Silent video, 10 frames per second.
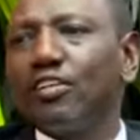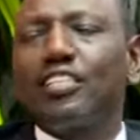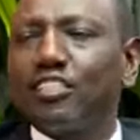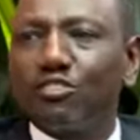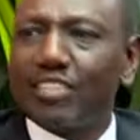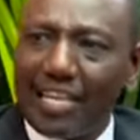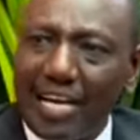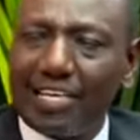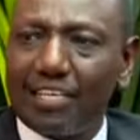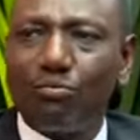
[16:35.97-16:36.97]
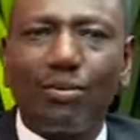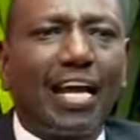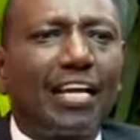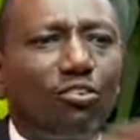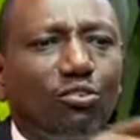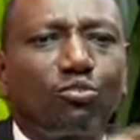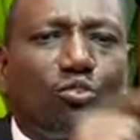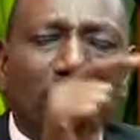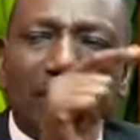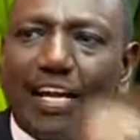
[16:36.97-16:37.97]
It is not a rally. When I go to
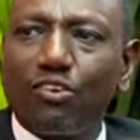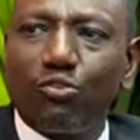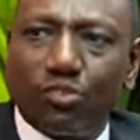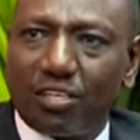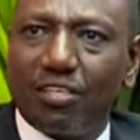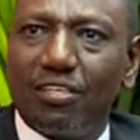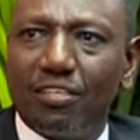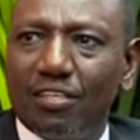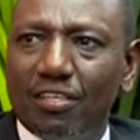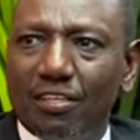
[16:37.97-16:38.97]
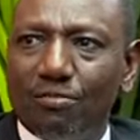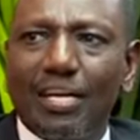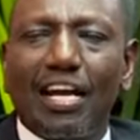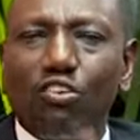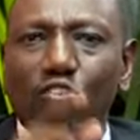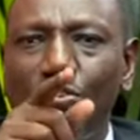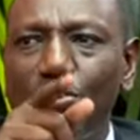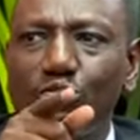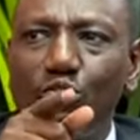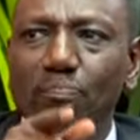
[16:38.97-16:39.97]
open a road, when I
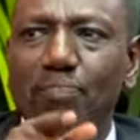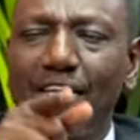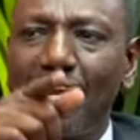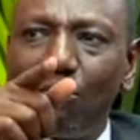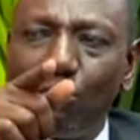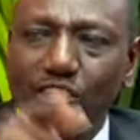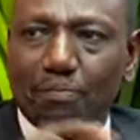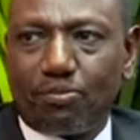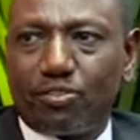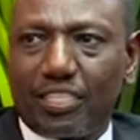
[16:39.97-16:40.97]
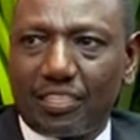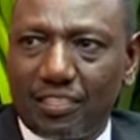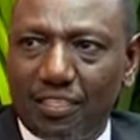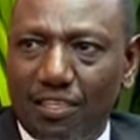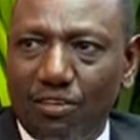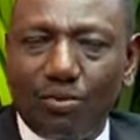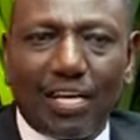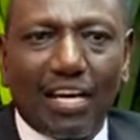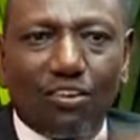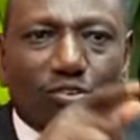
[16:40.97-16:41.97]
go to open a water project,
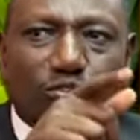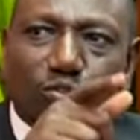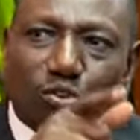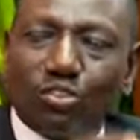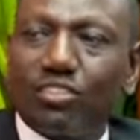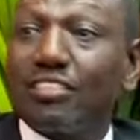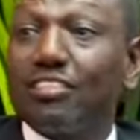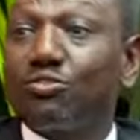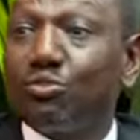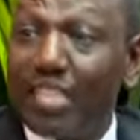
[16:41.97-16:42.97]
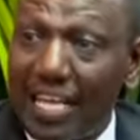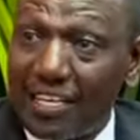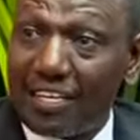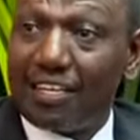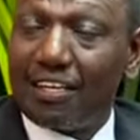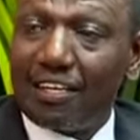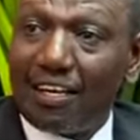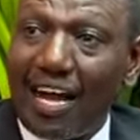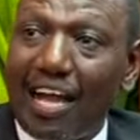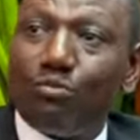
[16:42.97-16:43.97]
when I go to launch today,
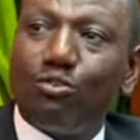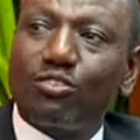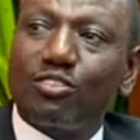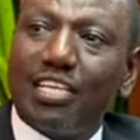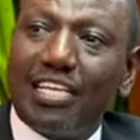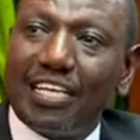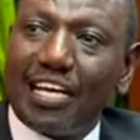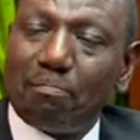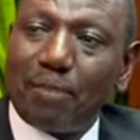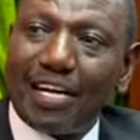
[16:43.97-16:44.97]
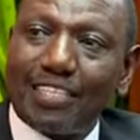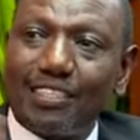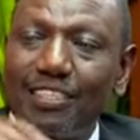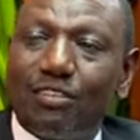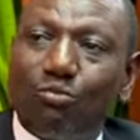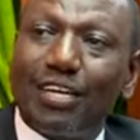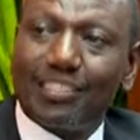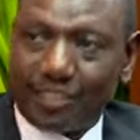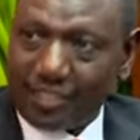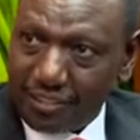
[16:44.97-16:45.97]
I was in Embakasi
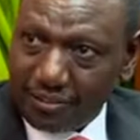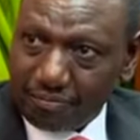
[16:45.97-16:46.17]
West.